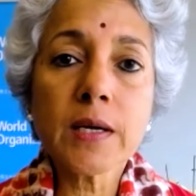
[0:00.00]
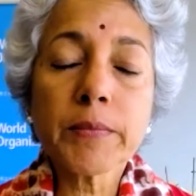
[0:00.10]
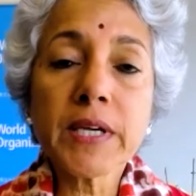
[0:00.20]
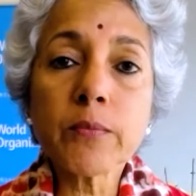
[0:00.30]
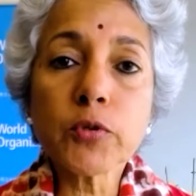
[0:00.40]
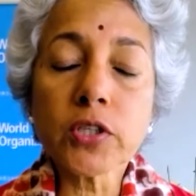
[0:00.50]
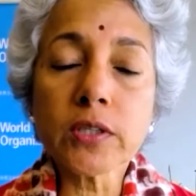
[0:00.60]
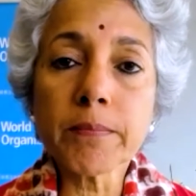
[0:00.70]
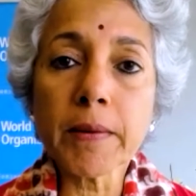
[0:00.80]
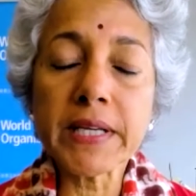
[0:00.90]
being put on
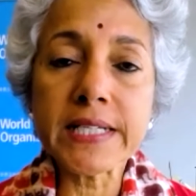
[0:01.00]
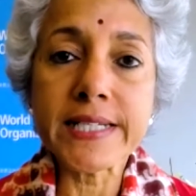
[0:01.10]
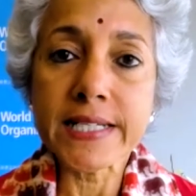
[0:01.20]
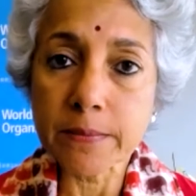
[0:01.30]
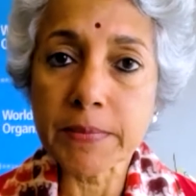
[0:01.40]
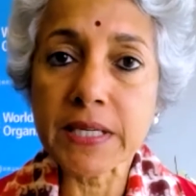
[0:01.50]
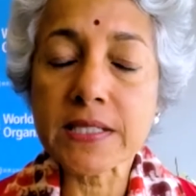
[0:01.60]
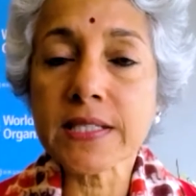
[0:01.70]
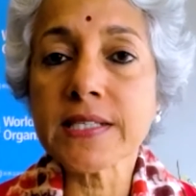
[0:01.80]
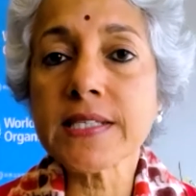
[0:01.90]
a public
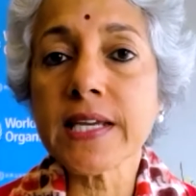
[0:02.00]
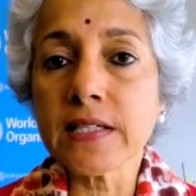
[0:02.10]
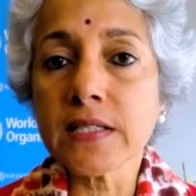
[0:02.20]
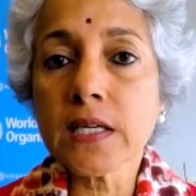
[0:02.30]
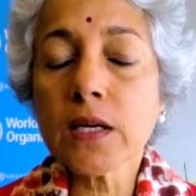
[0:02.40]
database, GISAID,